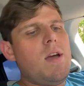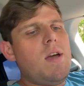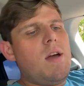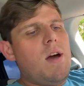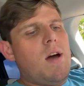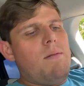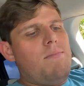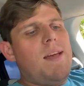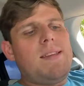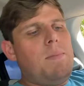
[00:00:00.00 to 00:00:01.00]

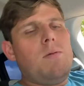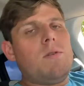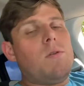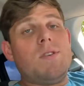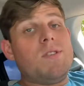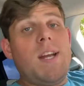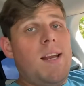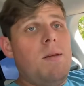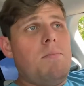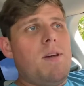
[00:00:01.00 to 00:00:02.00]
Not that people don't
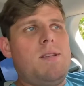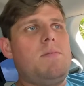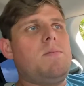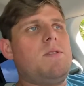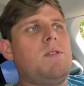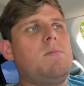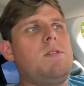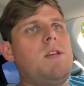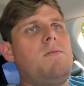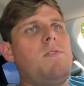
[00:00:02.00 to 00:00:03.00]
understand it, but sometimes some of the
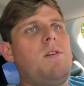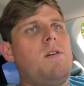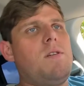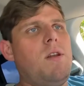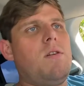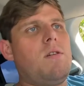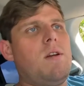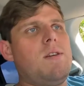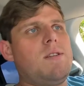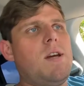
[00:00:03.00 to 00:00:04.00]
stuff on here
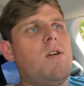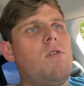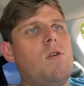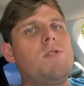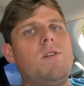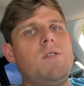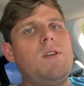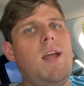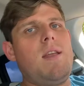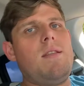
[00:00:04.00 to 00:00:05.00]
is kind of hard to
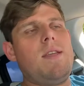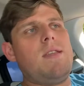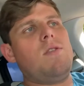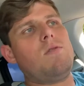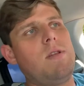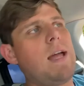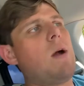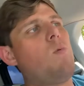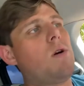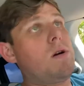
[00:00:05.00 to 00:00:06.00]
understand. And then literally, like, I
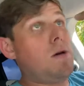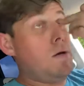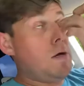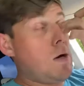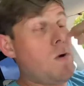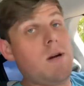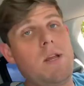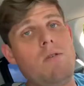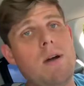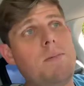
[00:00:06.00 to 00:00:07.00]
work on
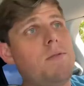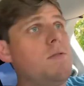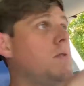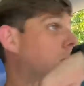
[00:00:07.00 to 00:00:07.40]
helicopters